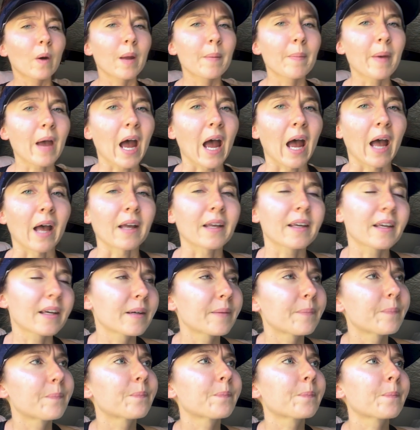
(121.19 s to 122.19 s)
way back,
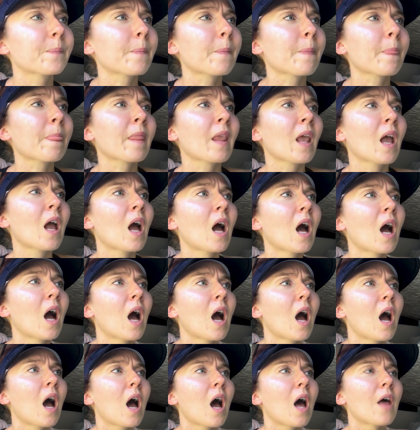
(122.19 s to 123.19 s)

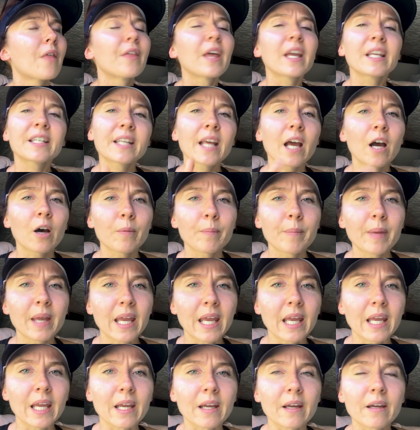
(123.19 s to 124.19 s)
they tell
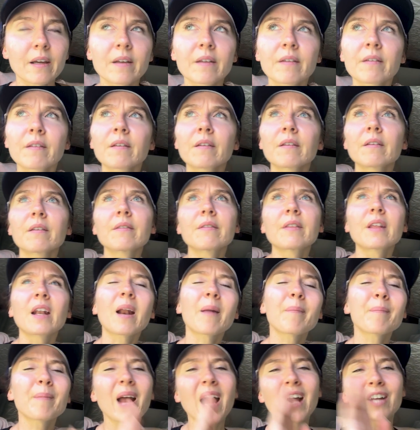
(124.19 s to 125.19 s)
me that
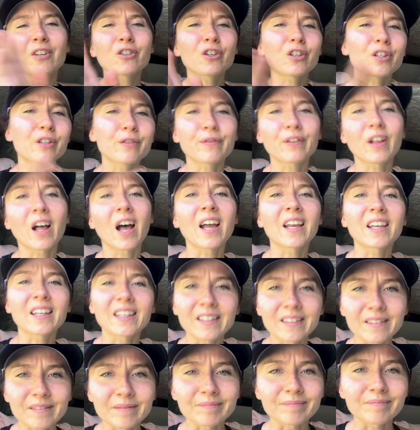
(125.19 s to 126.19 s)
I'm not
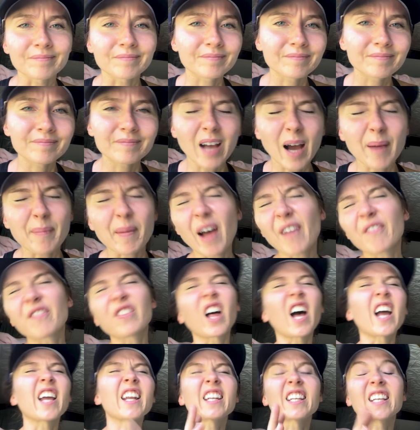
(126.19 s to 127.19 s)
flying
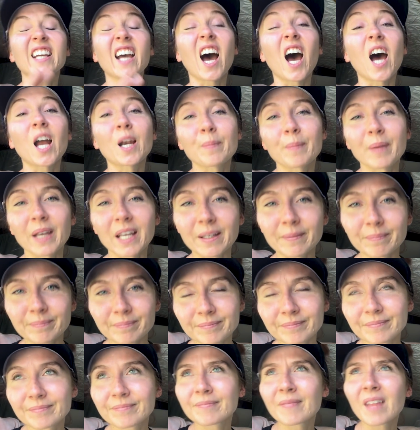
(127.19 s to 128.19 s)
economy.
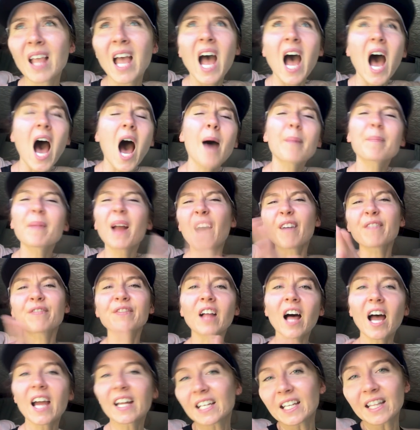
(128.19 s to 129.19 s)
I'm not
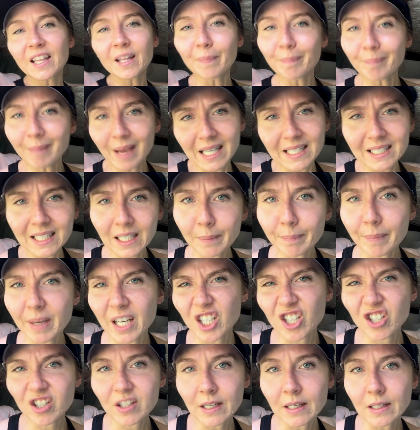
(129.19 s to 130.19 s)
flying in the basic
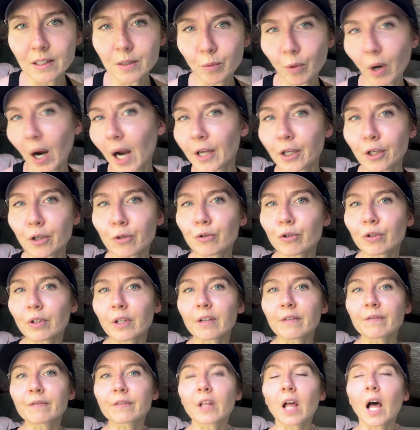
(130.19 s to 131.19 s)
bitch seats where I
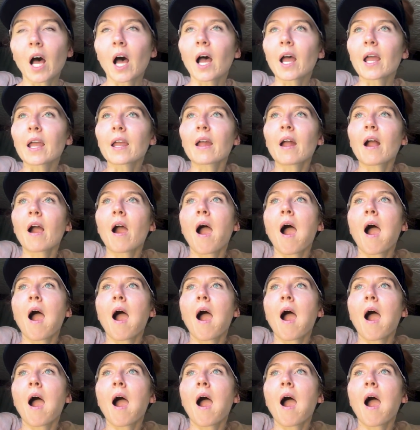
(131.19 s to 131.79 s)
usually fly.